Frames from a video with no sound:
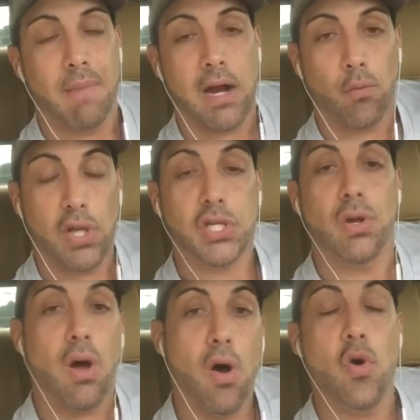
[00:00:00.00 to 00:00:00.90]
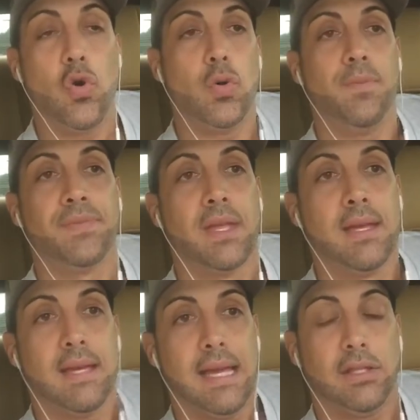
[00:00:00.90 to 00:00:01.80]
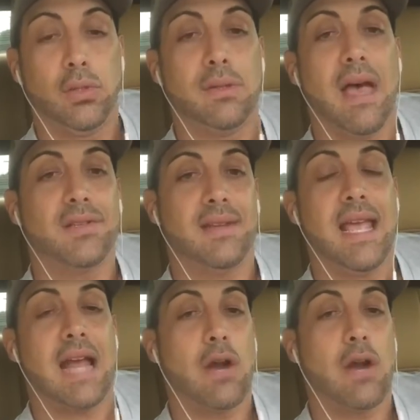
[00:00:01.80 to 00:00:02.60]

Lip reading: My original home in 2008,